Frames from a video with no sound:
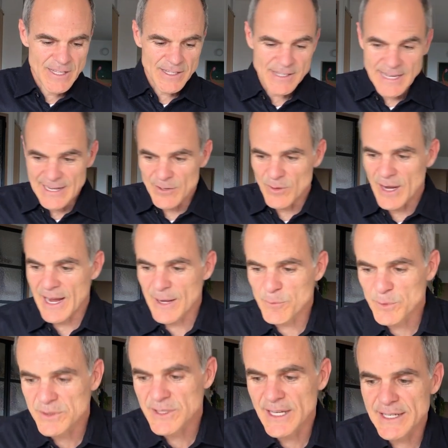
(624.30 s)
Now, I
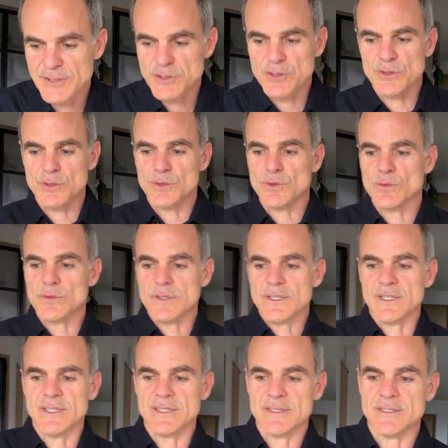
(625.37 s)
would like to
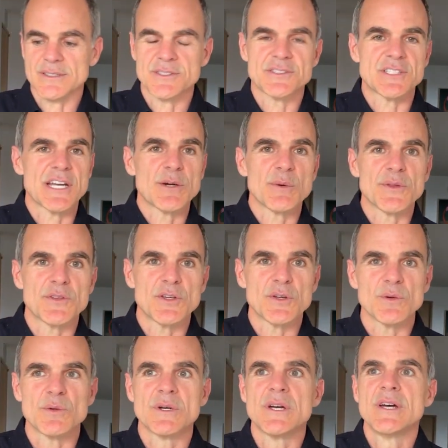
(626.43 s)
share with
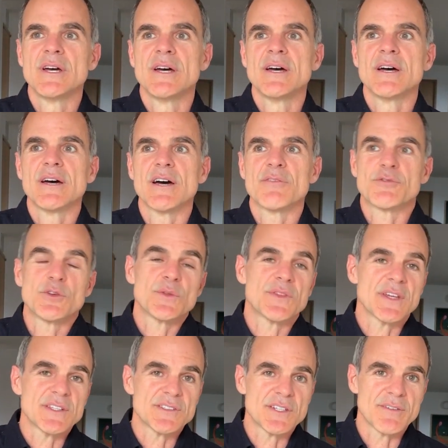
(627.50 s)
you a few
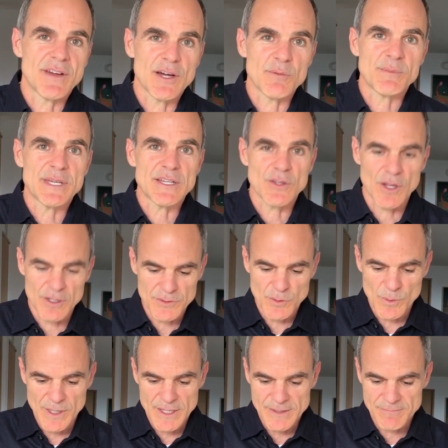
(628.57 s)
things that have helped me along the
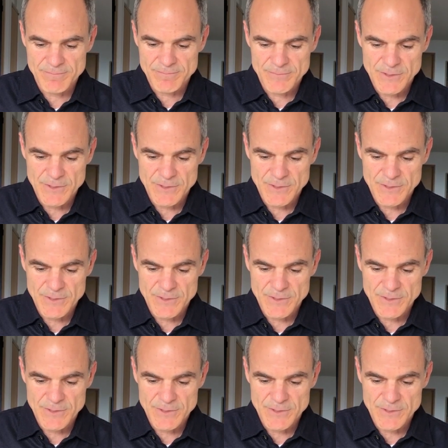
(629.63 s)
way.